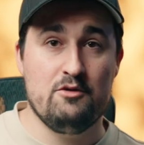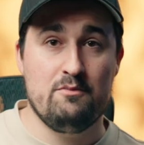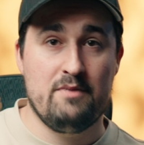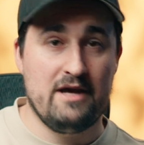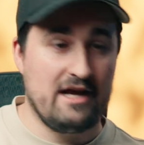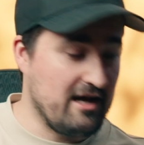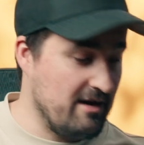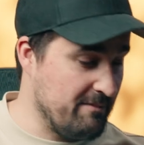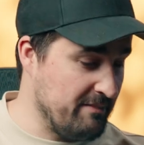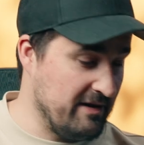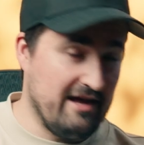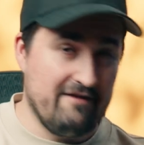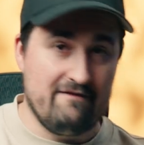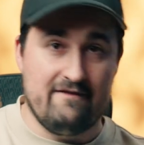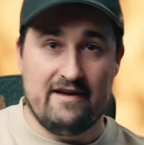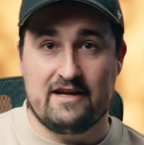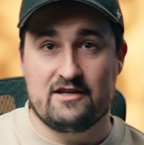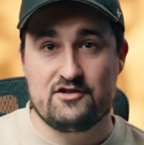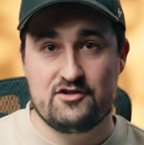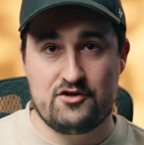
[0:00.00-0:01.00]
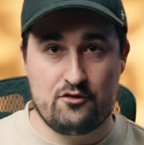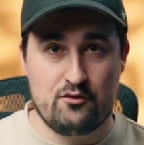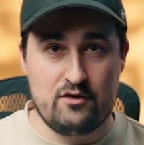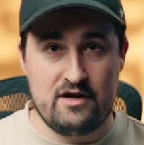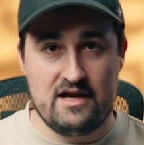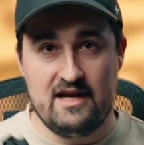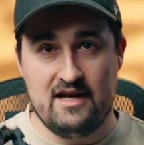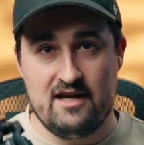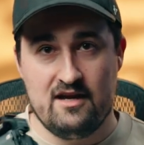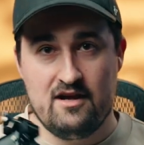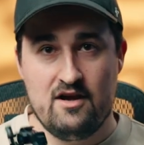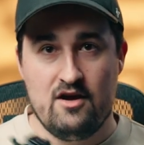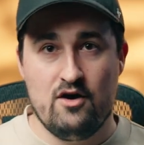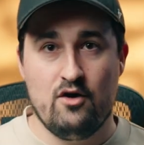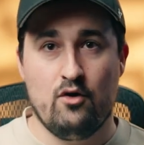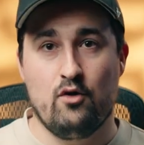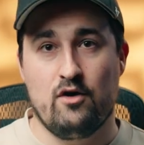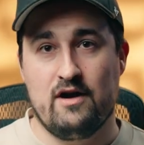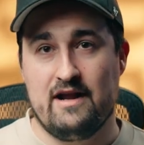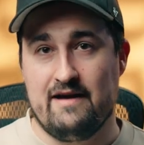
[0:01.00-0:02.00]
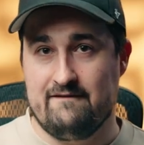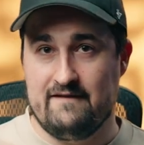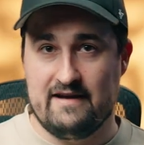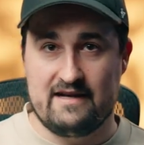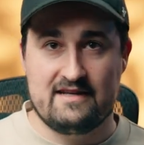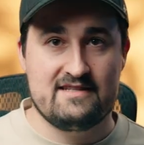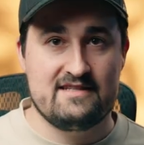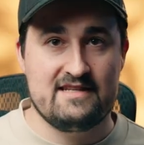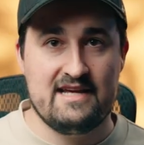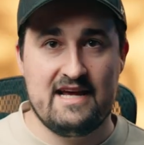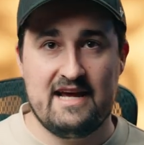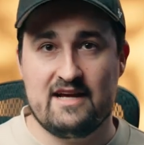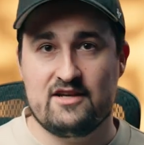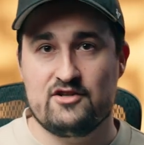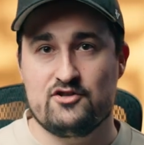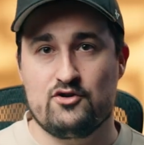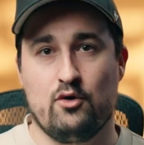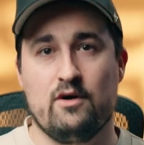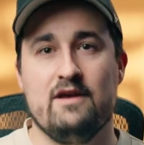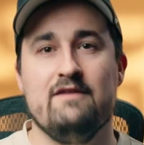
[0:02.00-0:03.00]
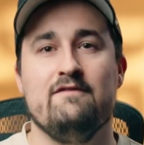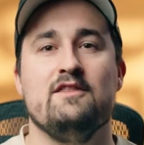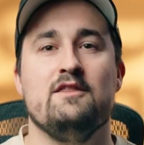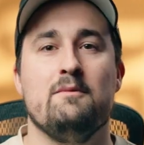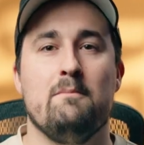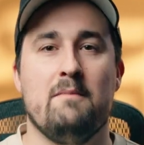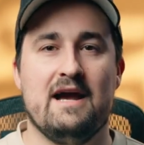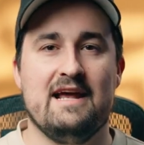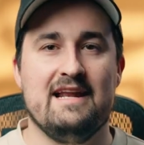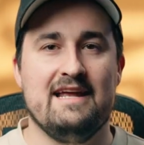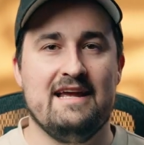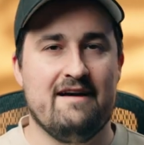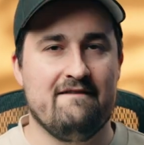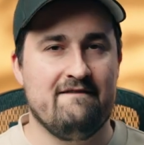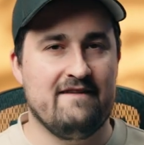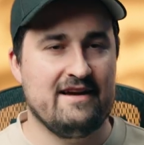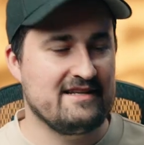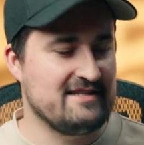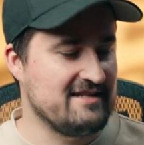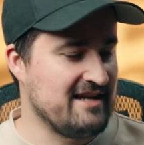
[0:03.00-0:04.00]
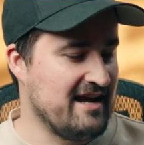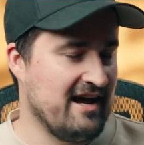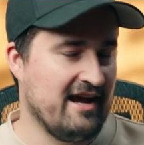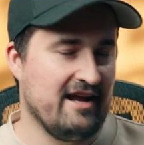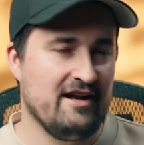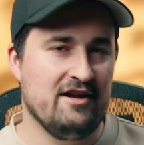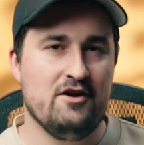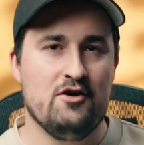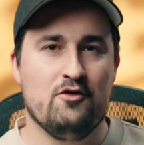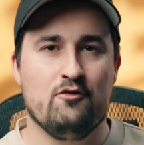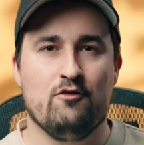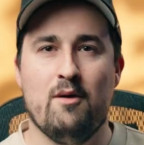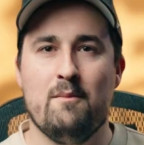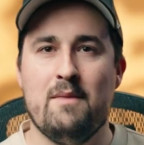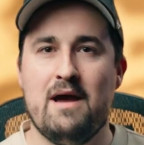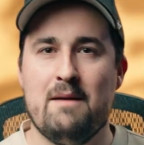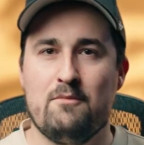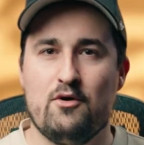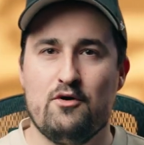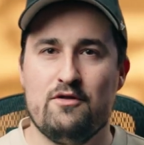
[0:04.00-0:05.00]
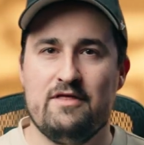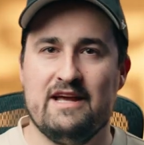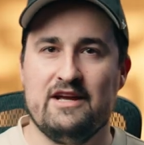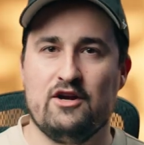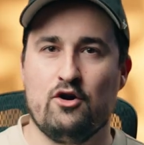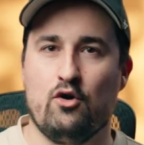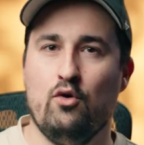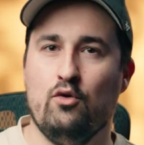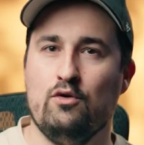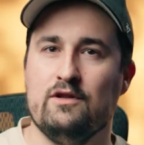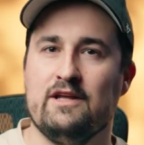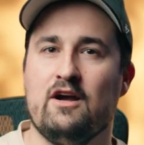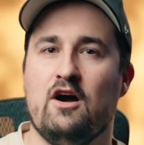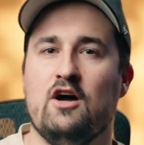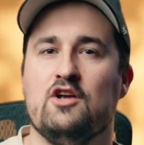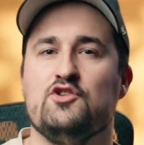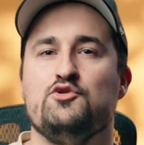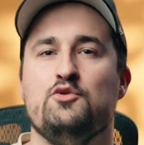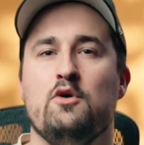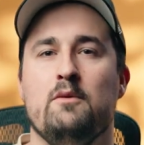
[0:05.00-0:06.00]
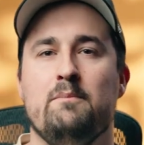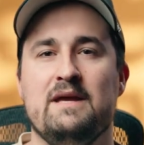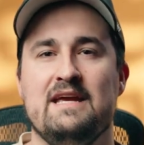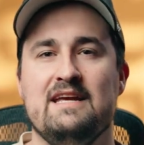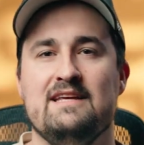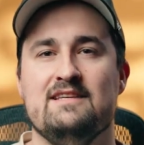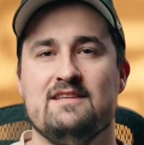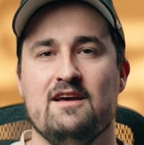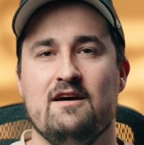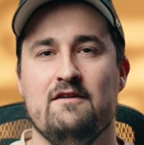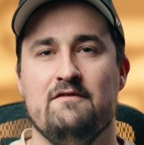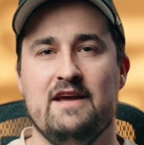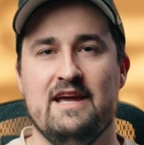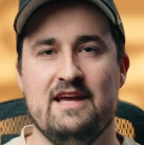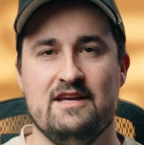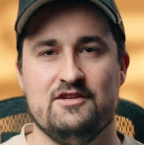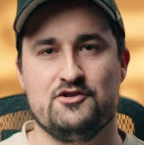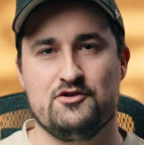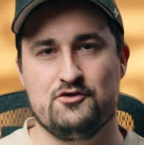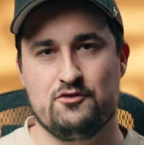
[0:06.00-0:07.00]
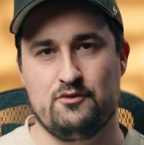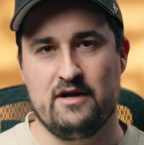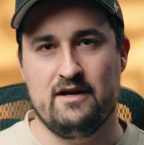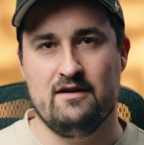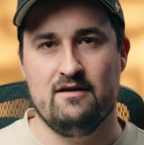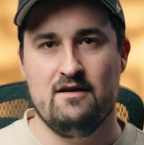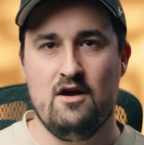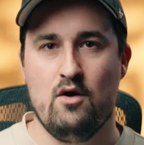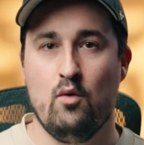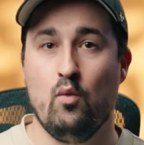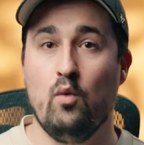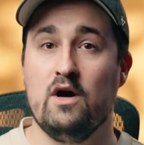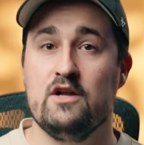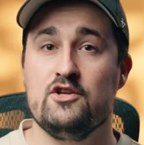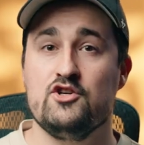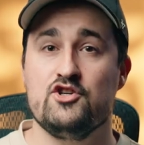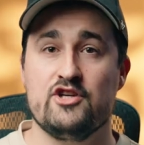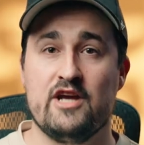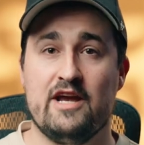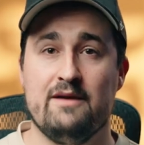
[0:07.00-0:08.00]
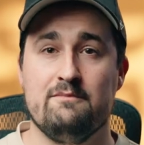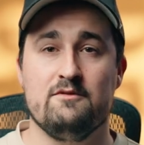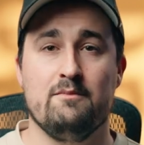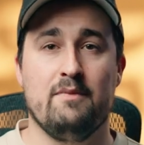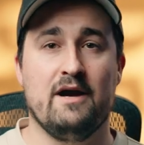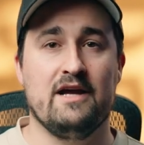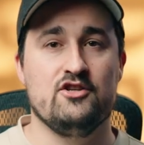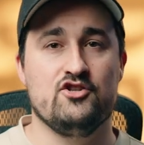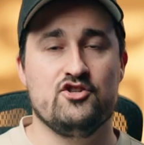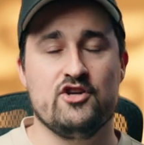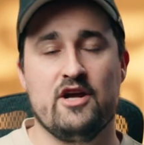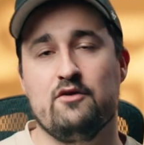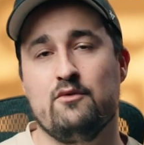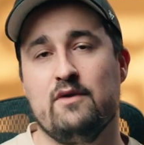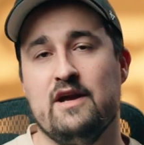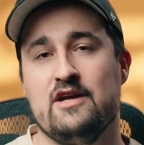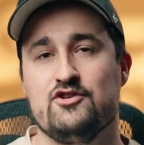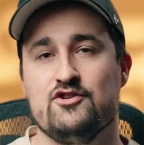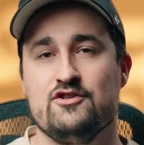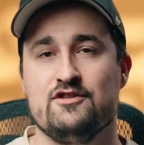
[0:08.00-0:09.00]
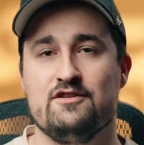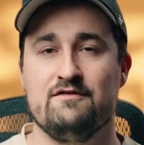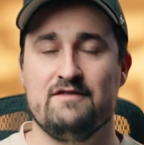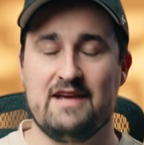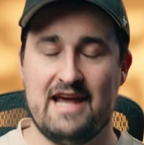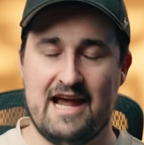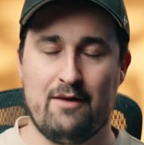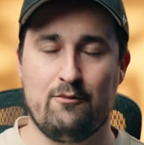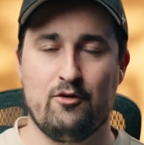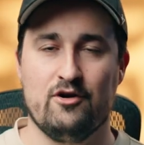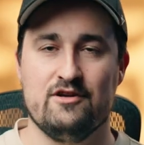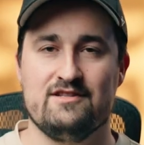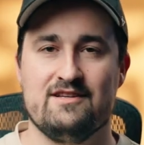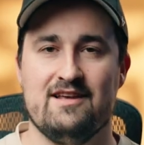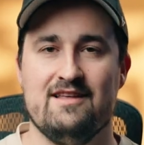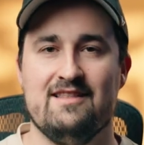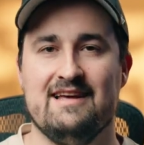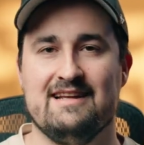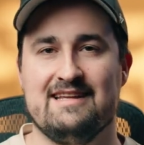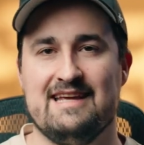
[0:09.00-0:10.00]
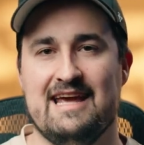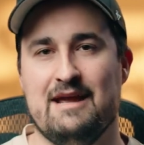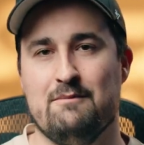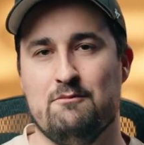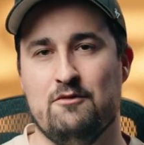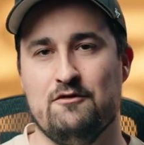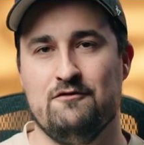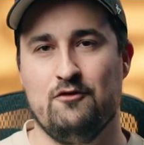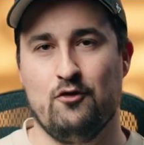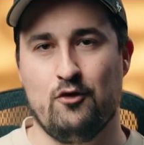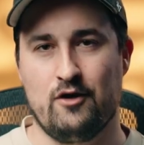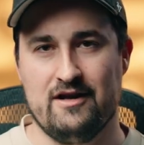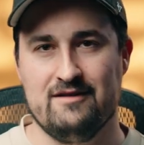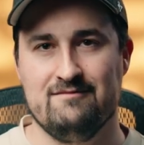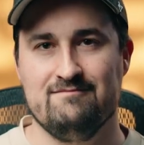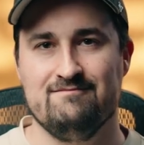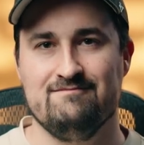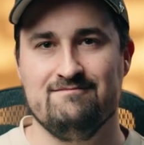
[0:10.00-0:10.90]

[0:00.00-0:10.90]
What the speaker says: you pick up an FX3 or an FX6 or even the mighty FX9, remember that you're holding on to a piece of history, one shaped by generations of cameras that came before it.